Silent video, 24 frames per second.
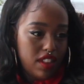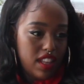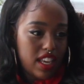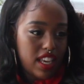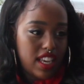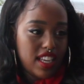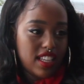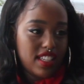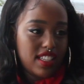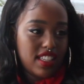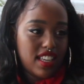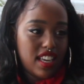like
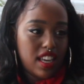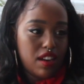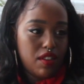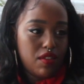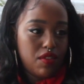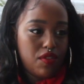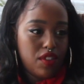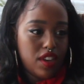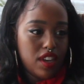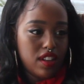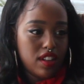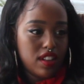it's gonna
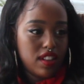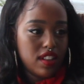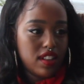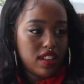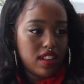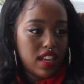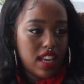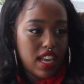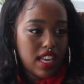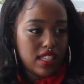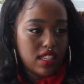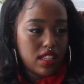feel
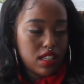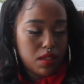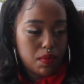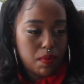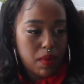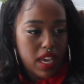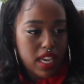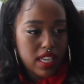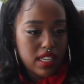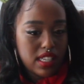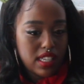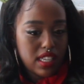as a
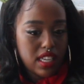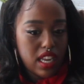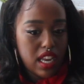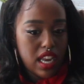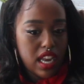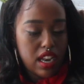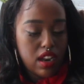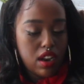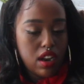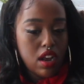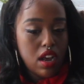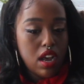space,
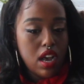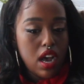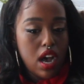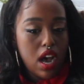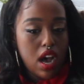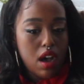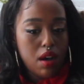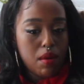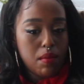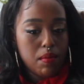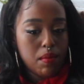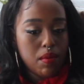and
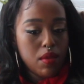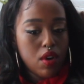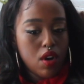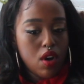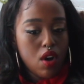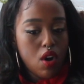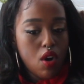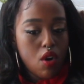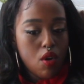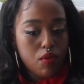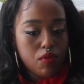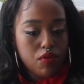
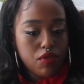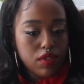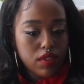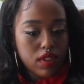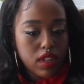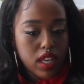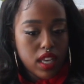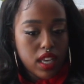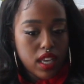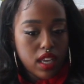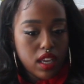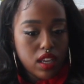
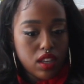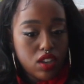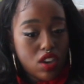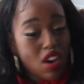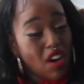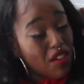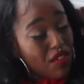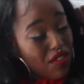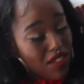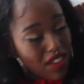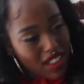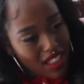hopefully y'all
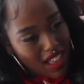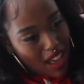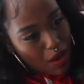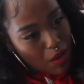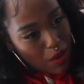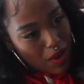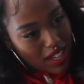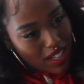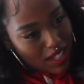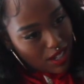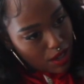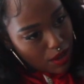feel that way
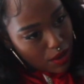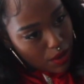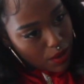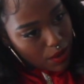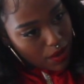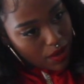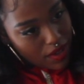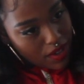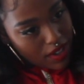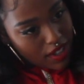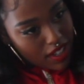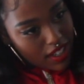too.
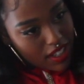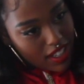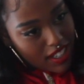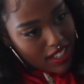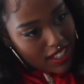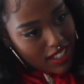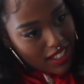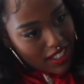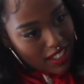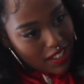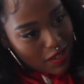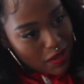
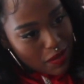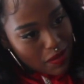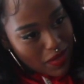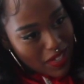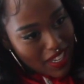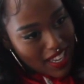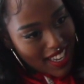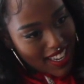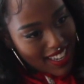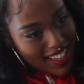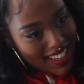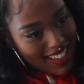You know what I'm
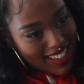saying?